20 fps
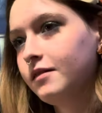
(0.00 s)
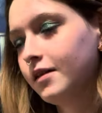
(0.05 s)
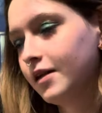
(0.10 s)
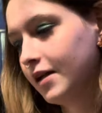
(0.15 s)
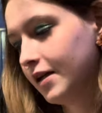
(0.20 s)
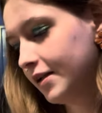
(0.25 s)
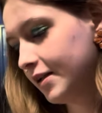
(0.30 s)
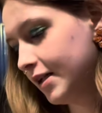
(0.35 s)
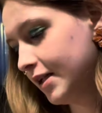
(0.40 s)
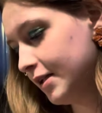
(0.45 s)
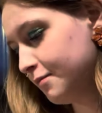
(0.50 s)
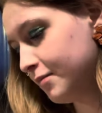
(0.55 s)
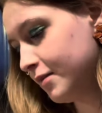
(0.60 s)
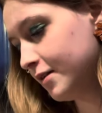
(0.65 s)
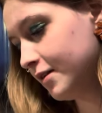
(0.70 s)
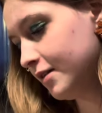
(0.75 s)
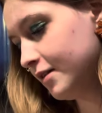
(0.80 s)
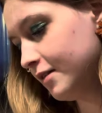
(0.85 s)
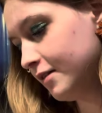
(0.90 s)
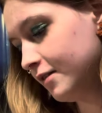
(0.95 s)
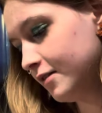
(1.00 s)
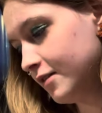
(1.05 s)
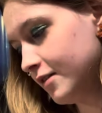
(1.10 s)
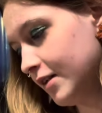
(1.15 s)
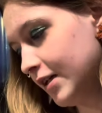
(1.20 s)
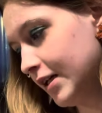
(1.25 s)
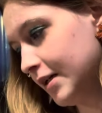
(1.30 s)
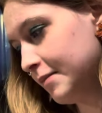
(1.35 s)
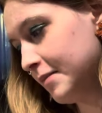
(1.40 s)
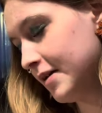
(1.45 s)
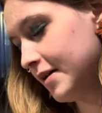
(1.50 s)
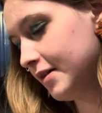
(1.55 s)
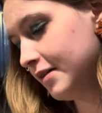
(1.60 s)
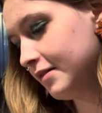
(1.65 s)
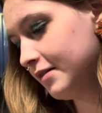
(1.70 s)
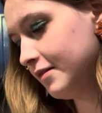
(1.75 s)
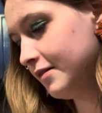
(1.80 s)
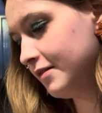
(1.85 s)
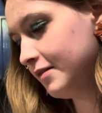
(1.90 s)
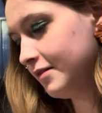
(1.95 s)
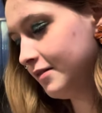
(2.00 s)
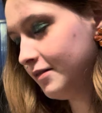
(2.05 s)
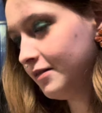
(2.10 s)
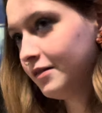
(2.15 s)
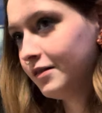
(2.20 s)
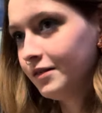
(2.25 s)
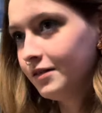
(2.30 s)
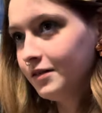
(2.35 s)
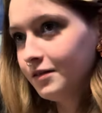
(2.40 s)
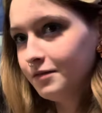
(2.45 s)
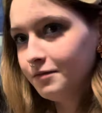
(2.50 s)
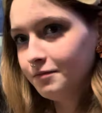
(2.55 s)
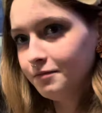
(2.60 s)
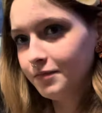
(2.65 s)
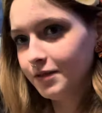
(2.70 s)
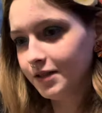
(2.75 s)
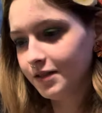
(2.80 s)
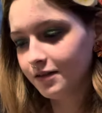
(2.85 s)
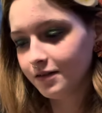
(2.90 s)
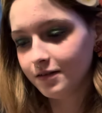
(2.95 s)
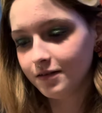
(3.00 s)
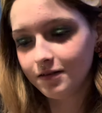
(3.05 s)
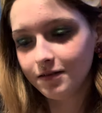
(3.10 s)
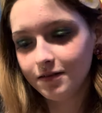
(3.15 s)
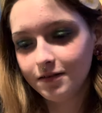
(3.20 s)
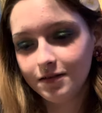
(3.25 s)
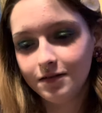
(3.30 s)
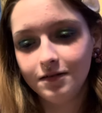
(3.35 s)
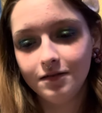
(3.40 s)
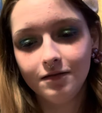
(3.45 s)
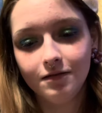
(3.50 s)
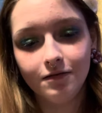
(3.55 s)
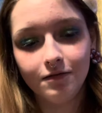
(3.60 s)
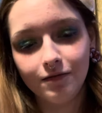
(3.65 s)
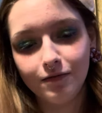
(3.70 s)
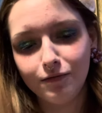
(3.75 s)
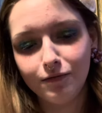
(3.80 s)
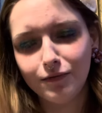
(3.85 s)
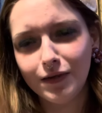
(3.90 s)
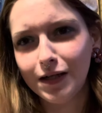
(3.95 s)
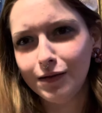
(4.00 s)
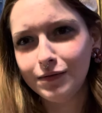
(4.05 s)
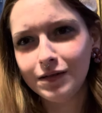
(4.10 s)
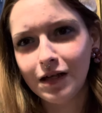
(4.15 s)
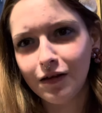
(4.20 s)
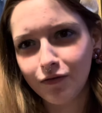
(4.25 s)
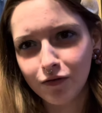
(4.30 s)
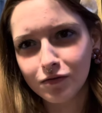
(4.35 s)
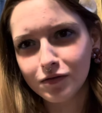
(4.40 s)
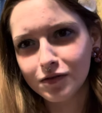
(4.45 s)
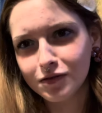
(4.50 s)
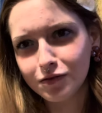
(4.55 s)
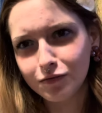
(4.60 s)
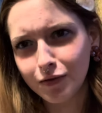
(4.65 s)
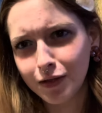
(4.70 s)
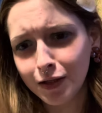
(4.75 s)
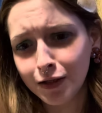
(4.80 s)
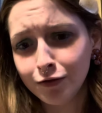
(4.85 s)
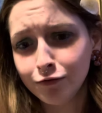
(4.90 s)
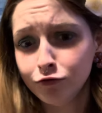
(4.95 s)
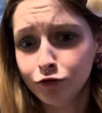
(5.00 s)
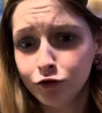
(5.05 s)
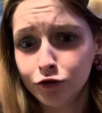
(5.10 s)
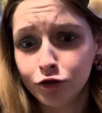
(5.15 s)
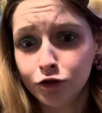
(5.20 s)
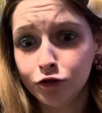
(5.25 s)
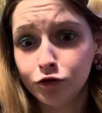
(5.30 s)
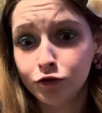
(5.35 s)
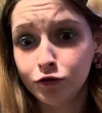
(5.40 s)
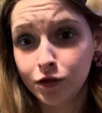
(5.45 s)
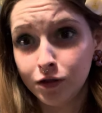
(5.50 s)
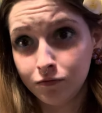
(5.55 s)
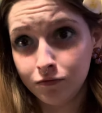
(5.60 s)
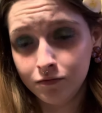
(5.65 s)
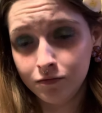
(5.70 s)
that I keep slime in because why would I throw this away? Uh, no.